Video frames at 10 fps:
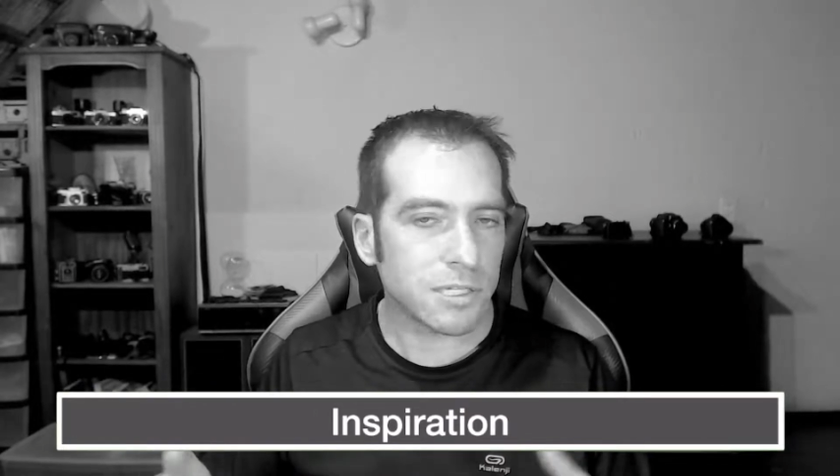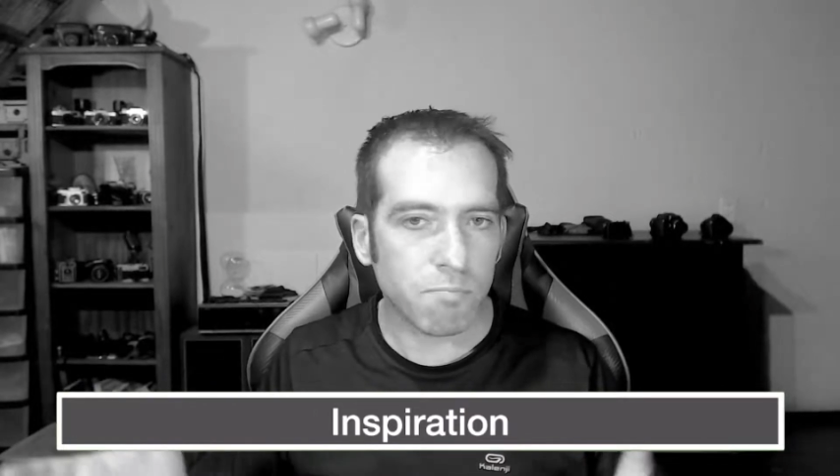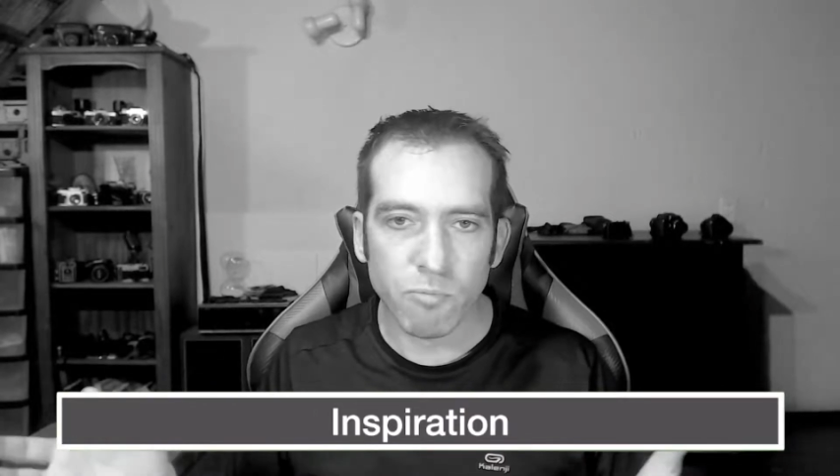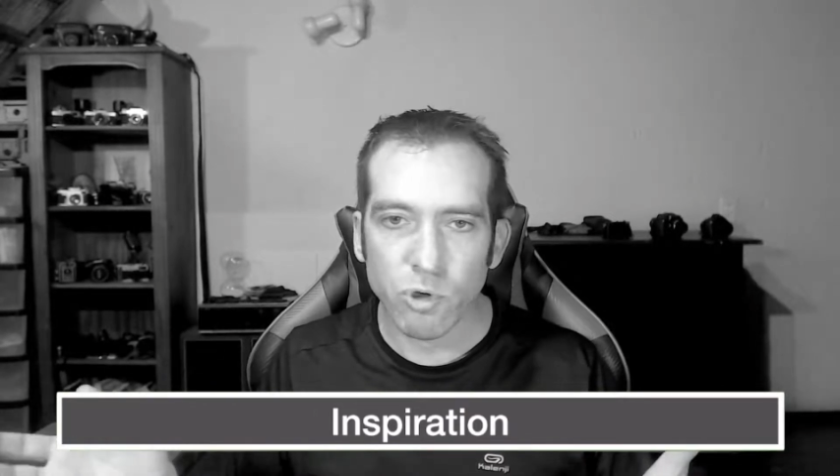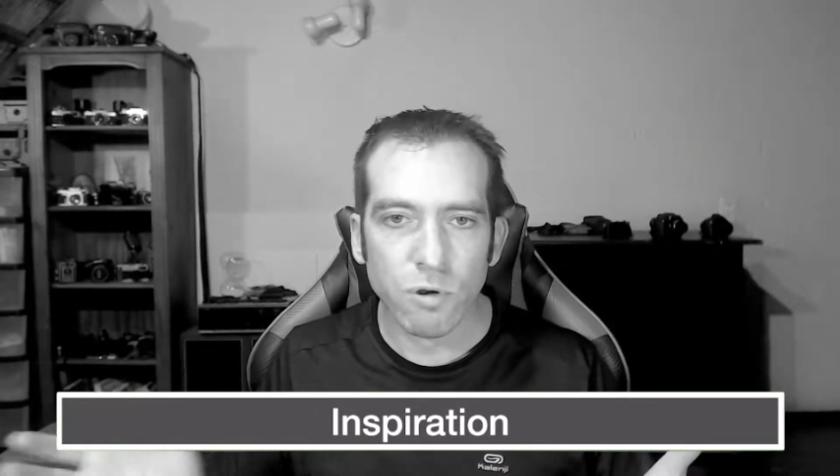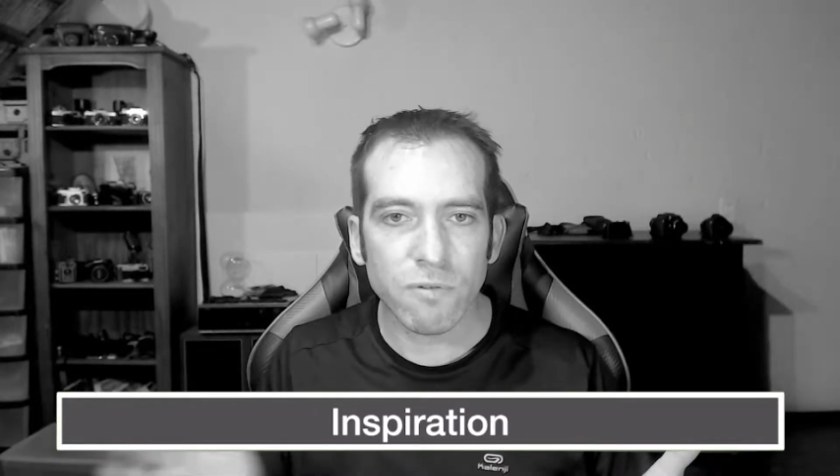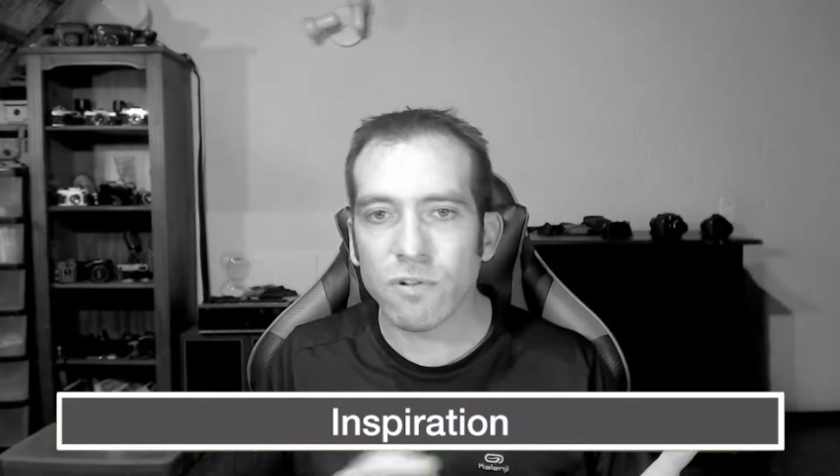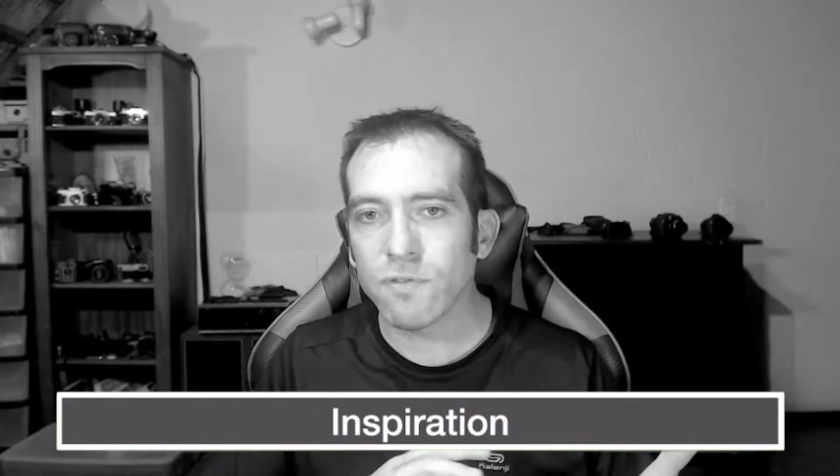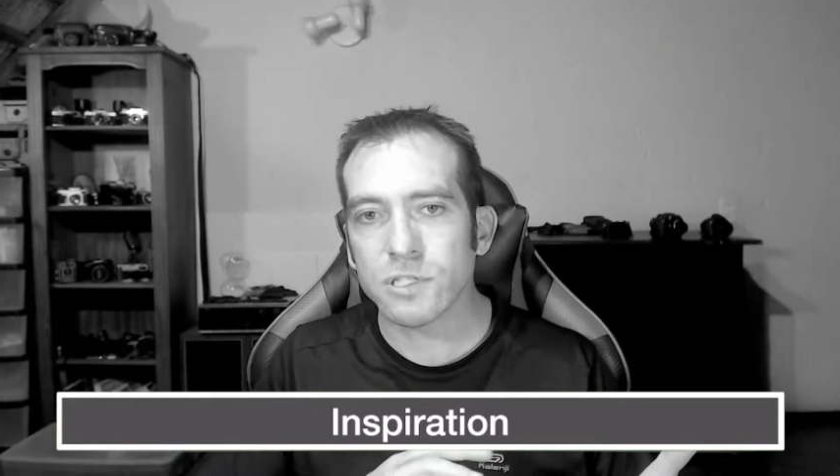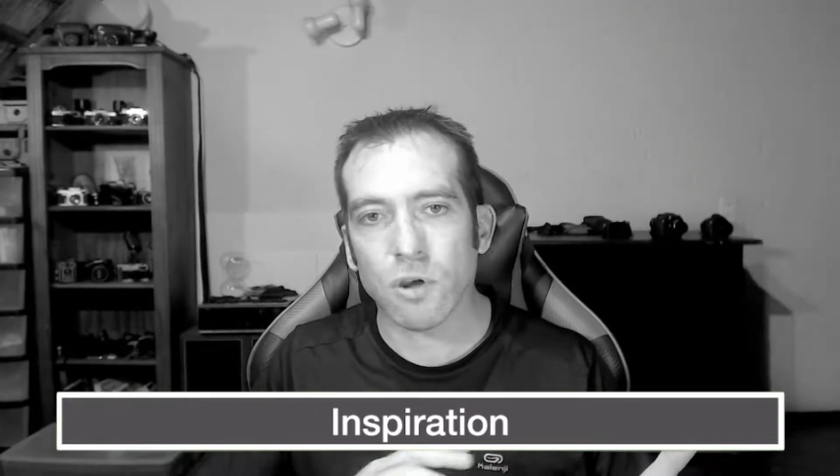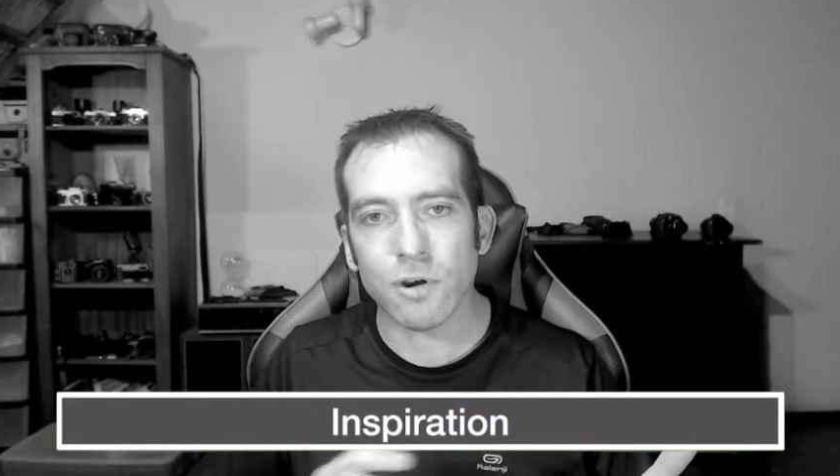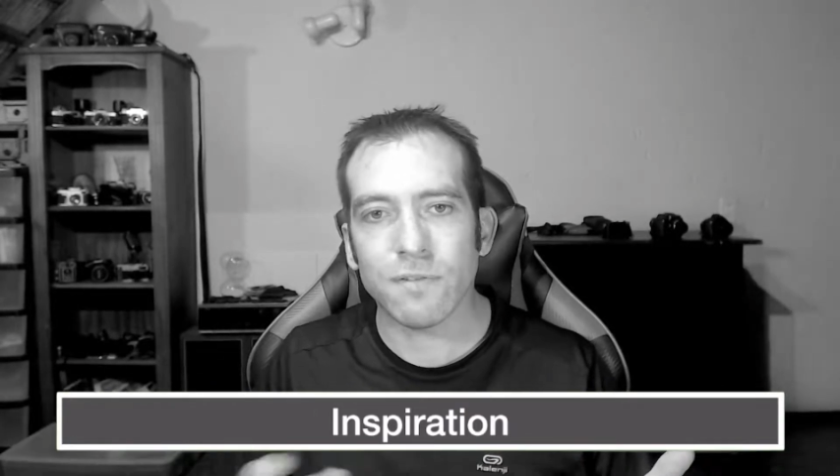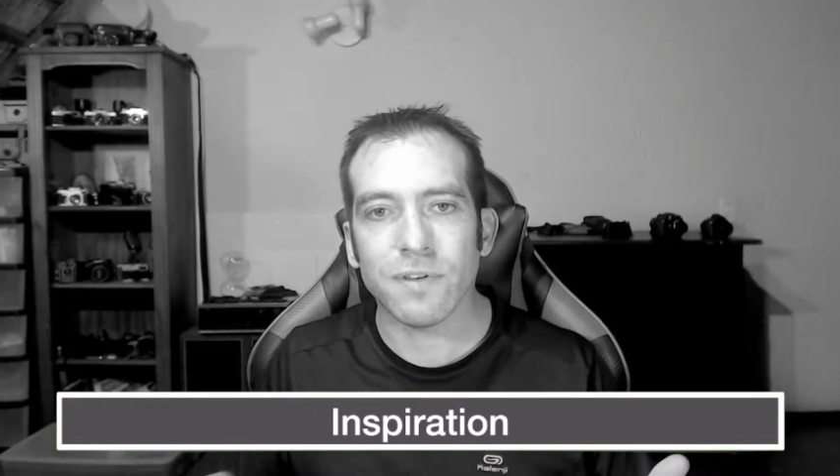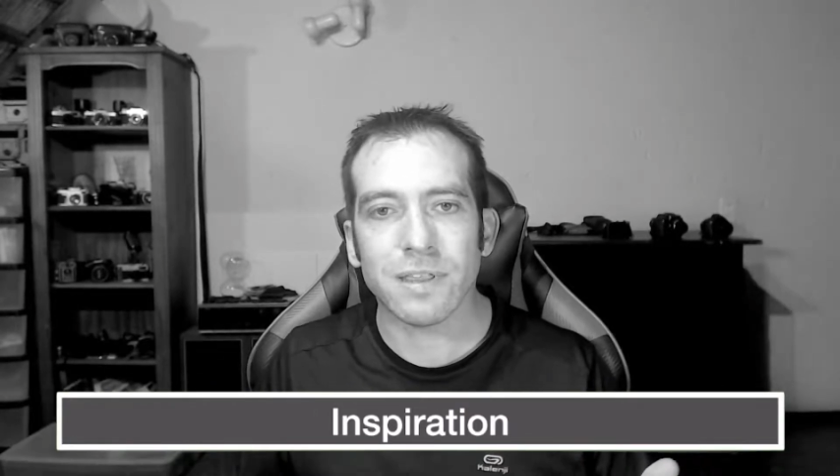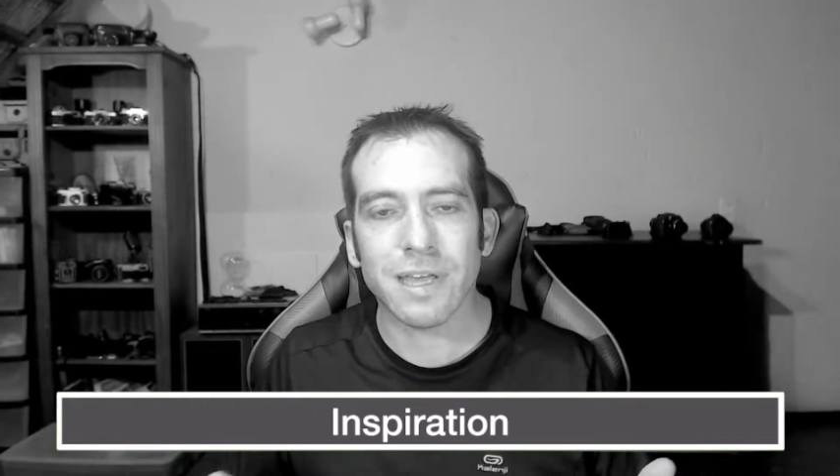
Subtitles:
just beautiful photography.